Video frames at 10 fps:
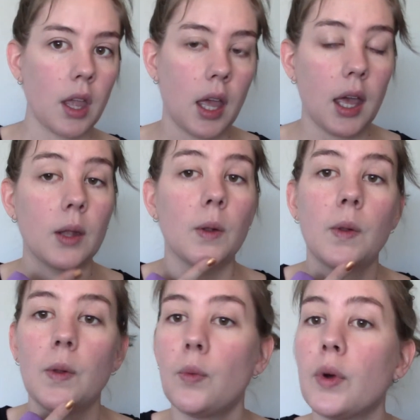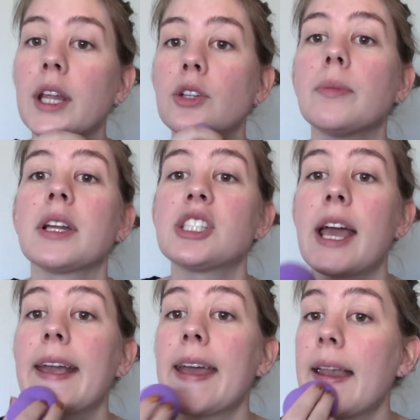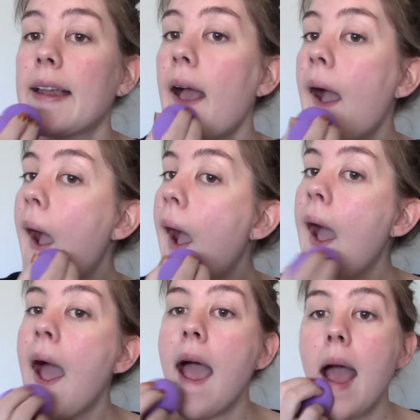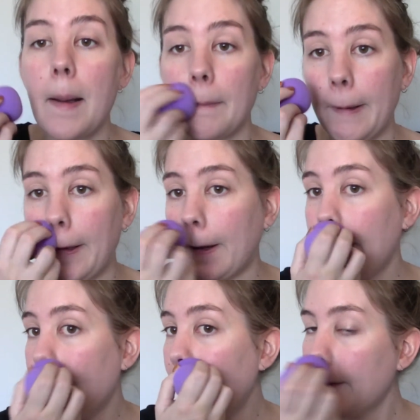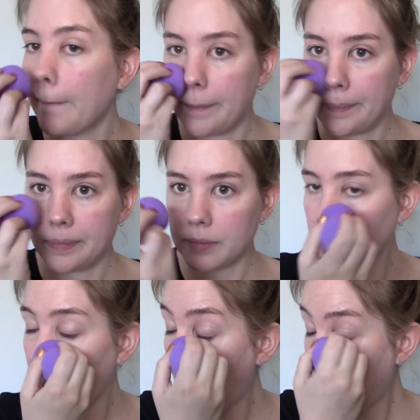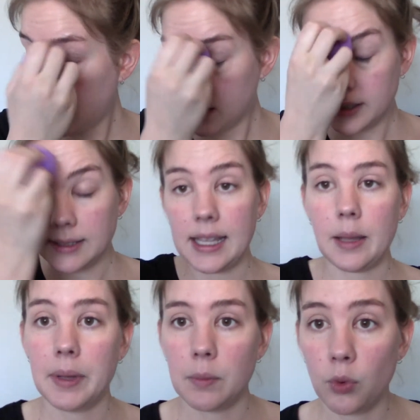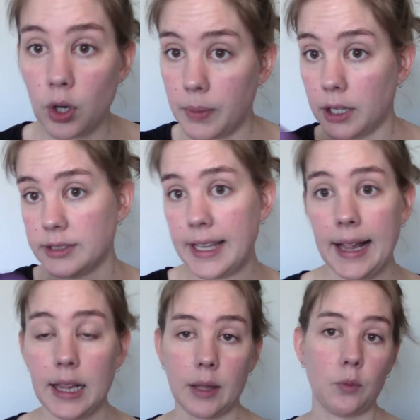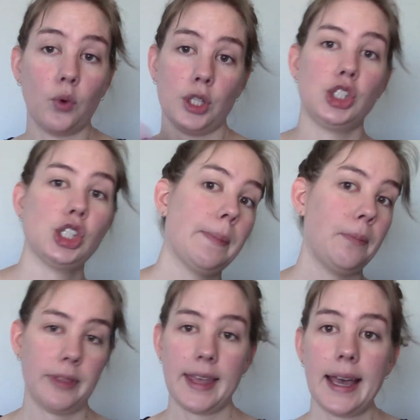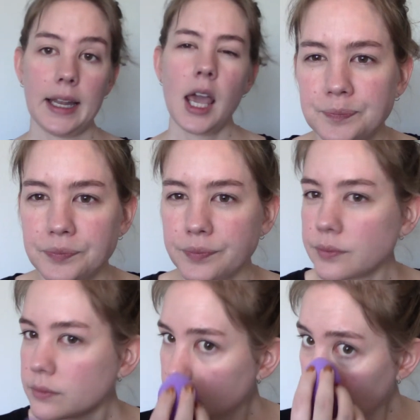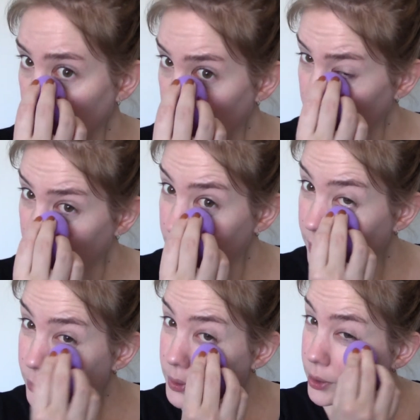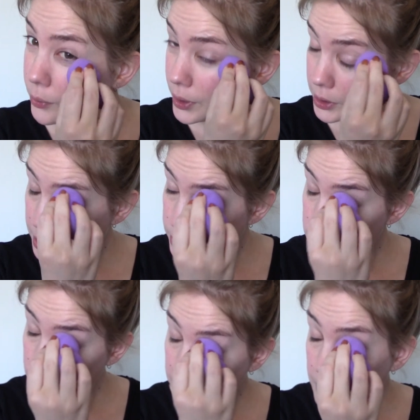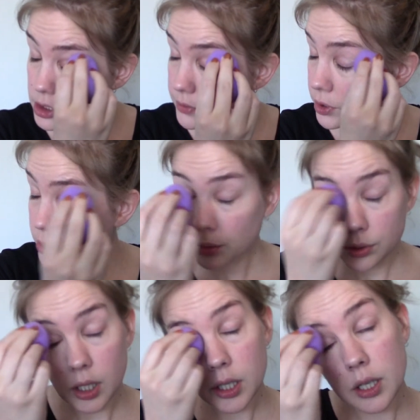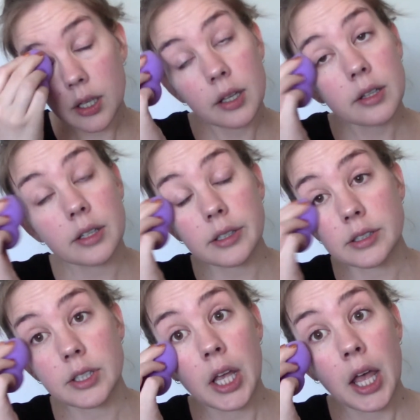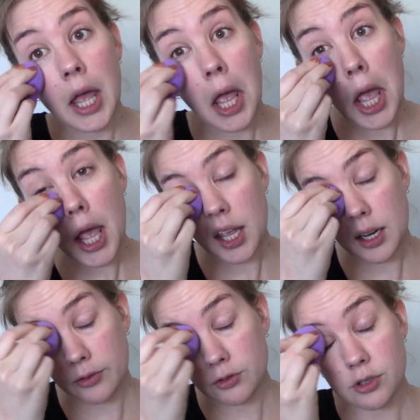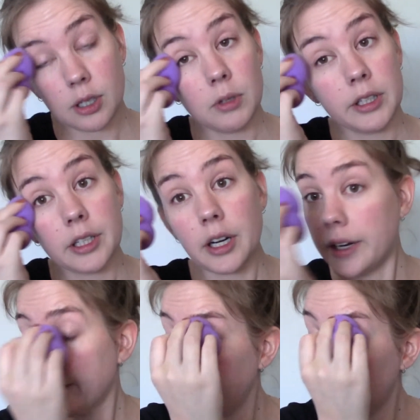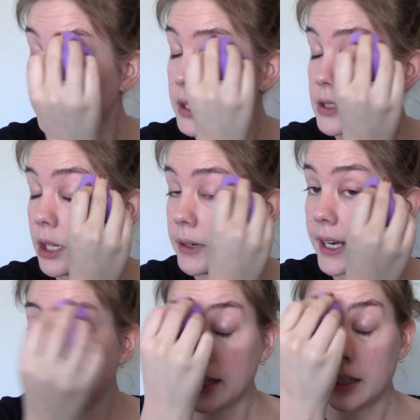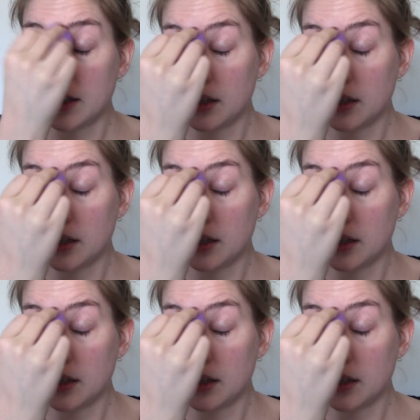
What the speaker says: And when I do my check-in, I'm gonna say a bit more about talc and what's up with that. We don't want to use too much of those. There's enough trouble in our environments already.